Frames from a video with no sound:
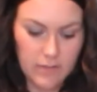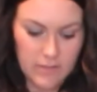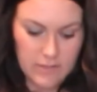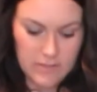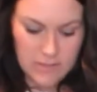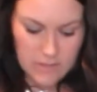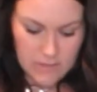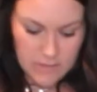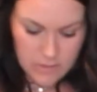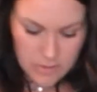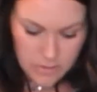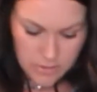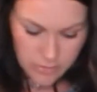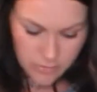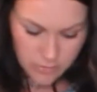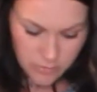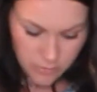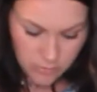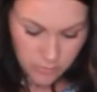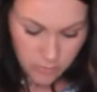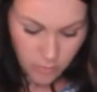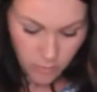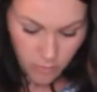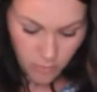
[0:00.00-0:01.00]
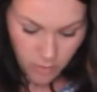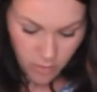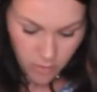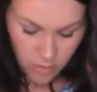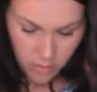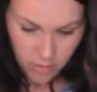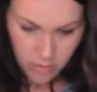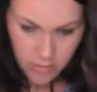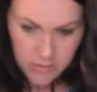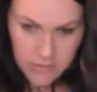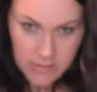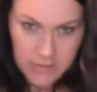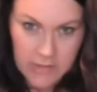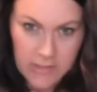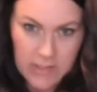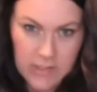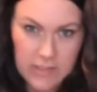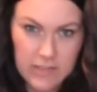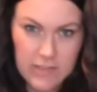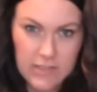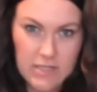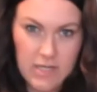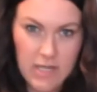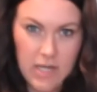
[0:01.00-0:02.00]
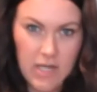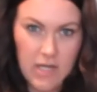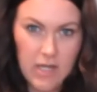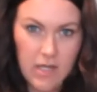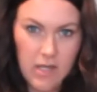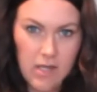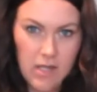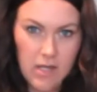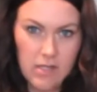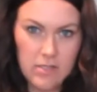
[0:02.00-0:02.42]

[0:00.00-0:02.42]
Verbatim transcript: Is this too dated?